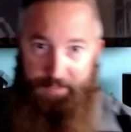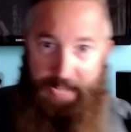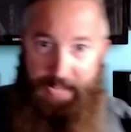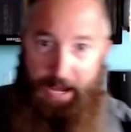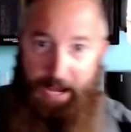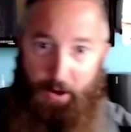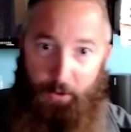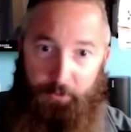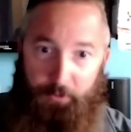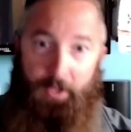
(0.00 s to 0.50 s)

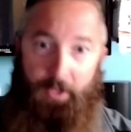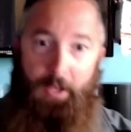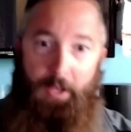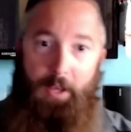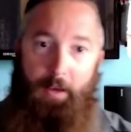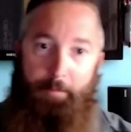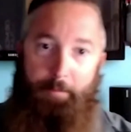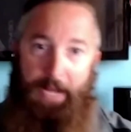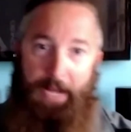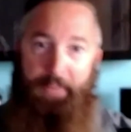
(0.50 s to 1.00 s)
out
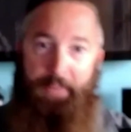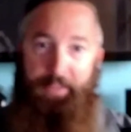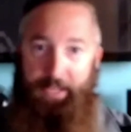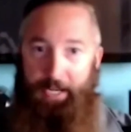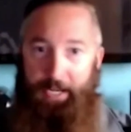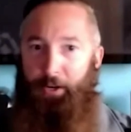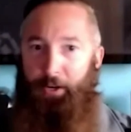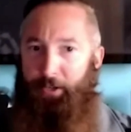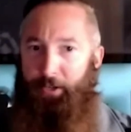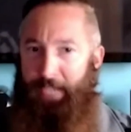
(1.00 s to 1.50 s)
by the
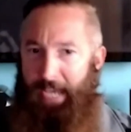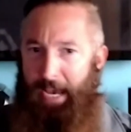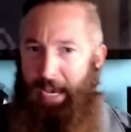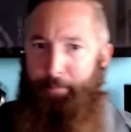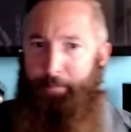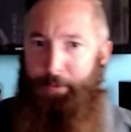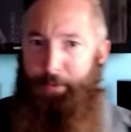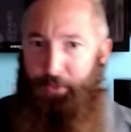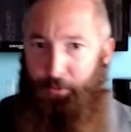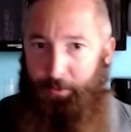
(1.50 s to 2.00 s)
air
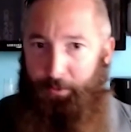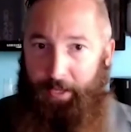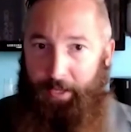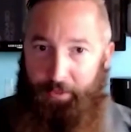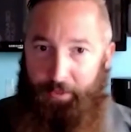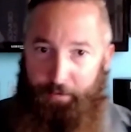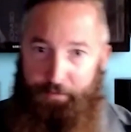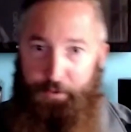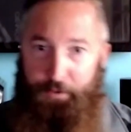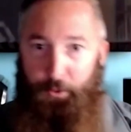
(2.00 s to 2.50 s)
cap and
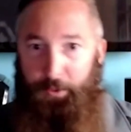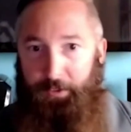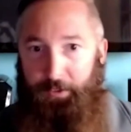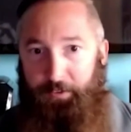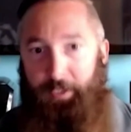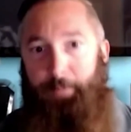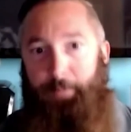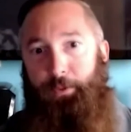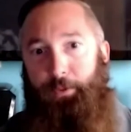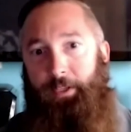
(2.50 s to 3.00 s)
the fluid
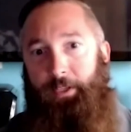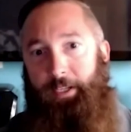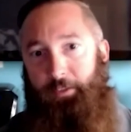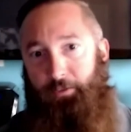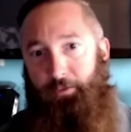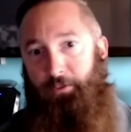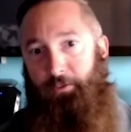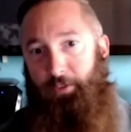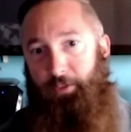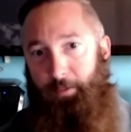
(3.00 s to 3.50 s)
tip
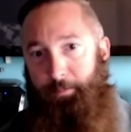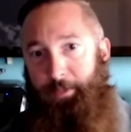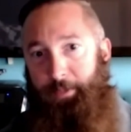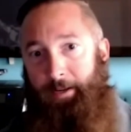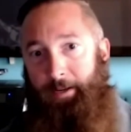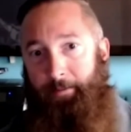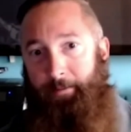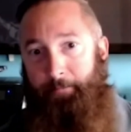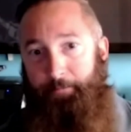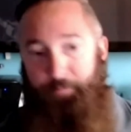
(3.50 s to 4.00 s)
relationship there.